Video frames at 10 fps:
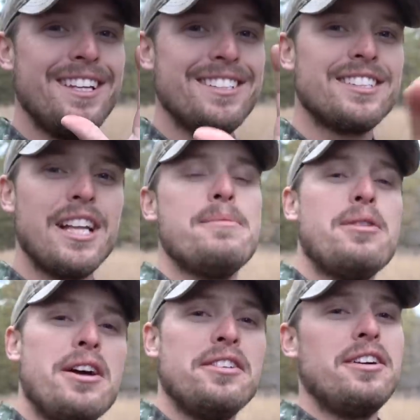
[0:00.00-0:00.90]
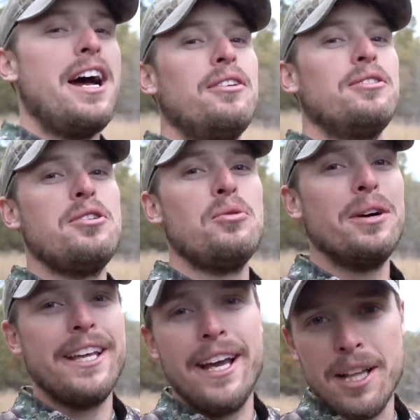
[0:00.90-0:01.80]
disclaimer out there. I don't know
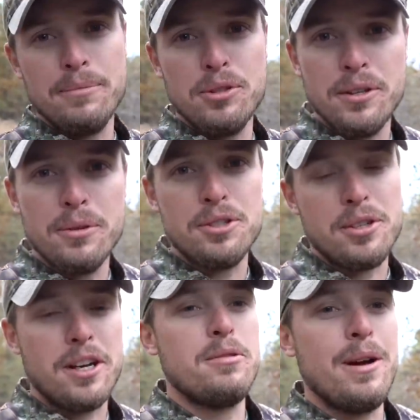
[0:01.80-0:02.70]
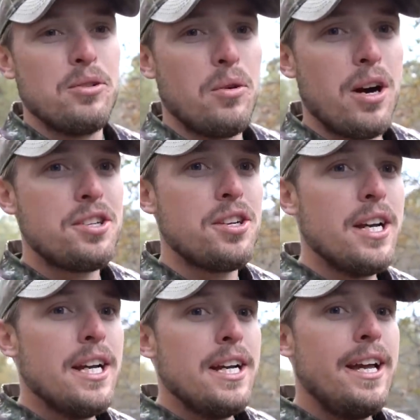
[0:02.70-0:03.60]
what the hell I'm doing, what you guys are about to watch,
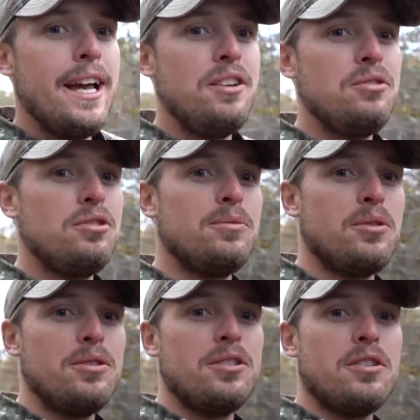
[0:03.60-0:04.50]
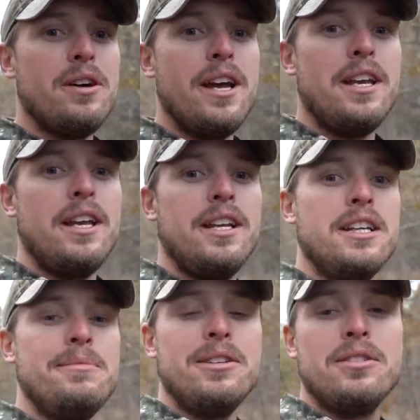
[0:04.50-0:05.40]
and YouTube's going to go ahead
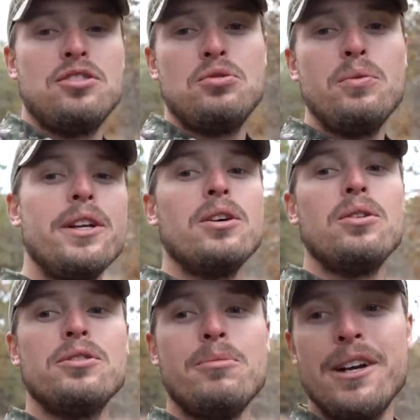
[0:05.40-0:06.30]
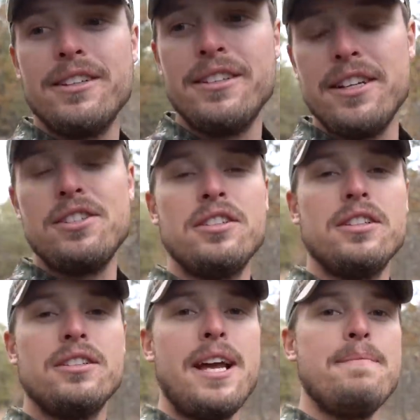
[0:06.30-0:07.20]
and give me the sweet old
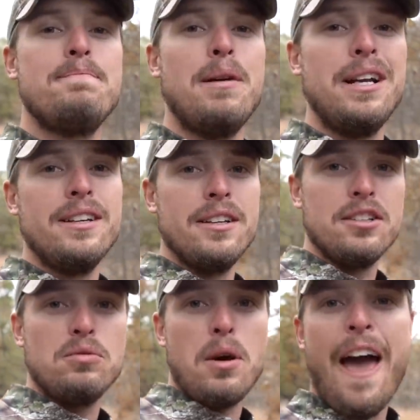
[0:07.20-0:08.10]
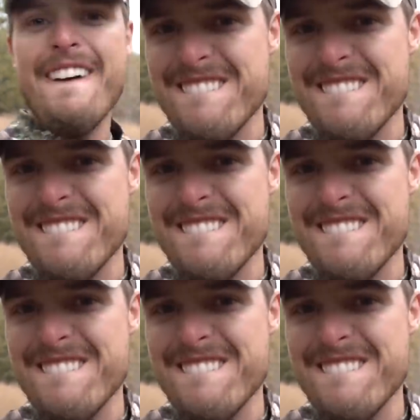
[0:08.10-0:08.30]
demonetization type button on this one.